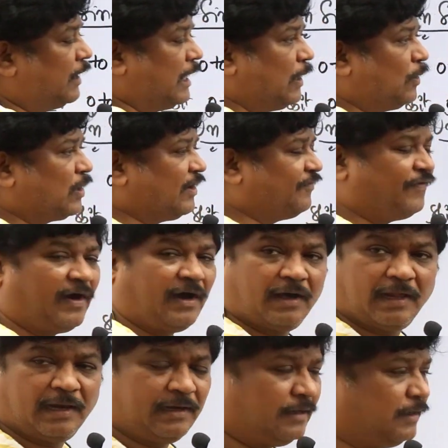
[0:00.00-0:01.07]
Out of
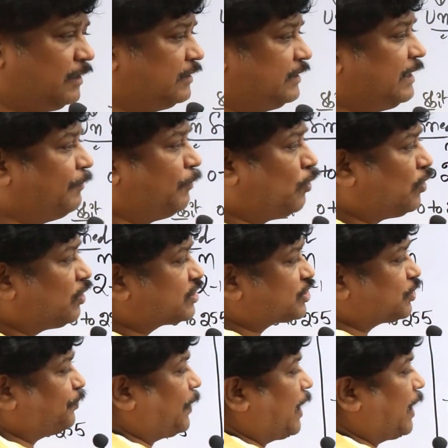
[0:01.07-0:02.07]
all, the most